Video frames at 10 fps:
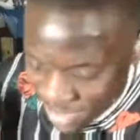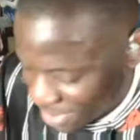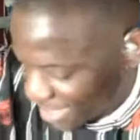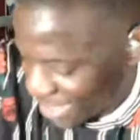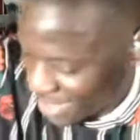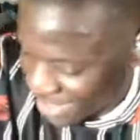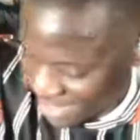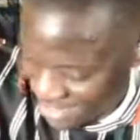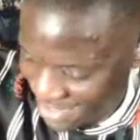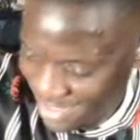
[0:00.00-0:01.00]
bro.
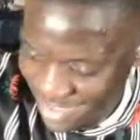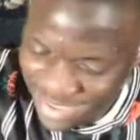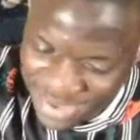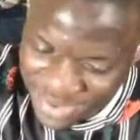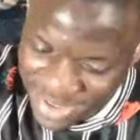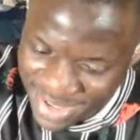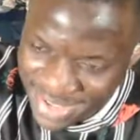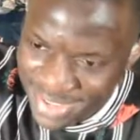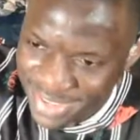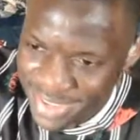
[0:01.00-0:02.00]
Like that's totally
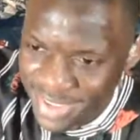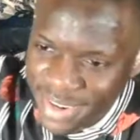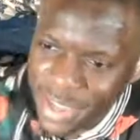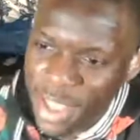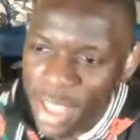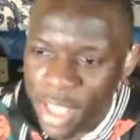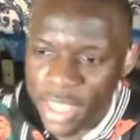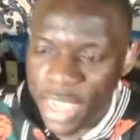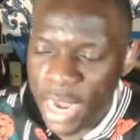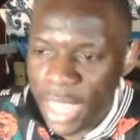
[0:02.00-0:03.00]
ways. Yeah, like